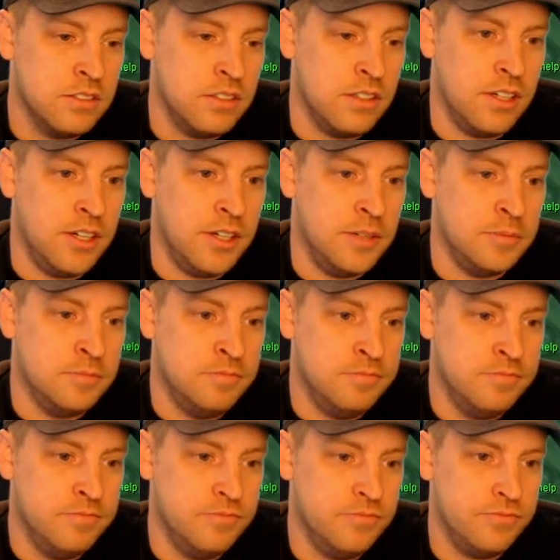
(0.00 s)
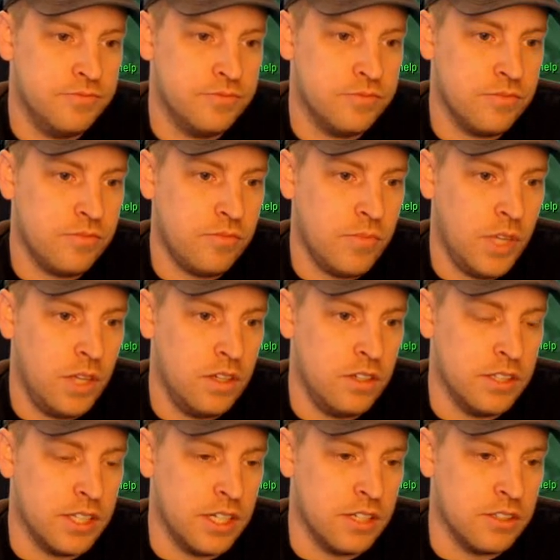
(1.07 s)
You
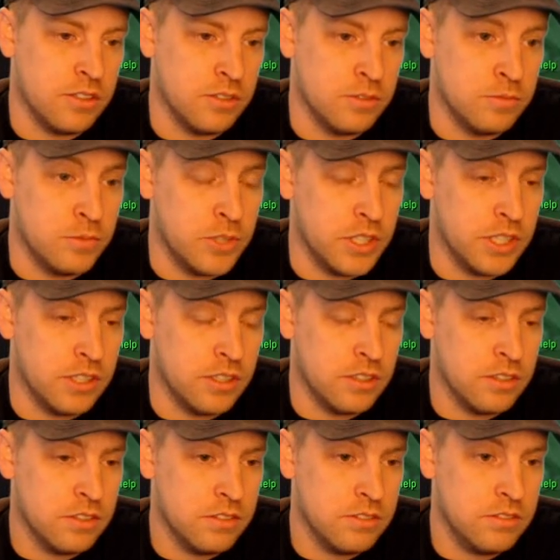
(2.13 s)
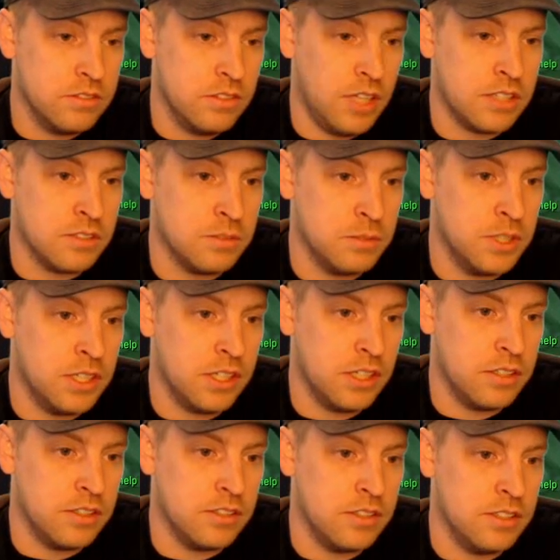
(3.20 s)
know, I got a good ring last week. I
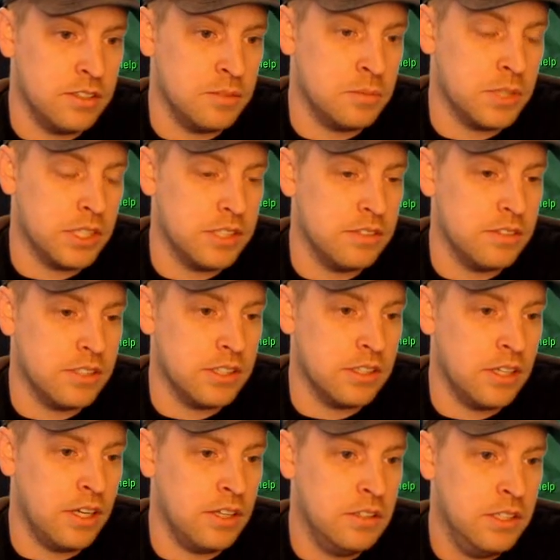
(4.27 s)
did end up cleansing that.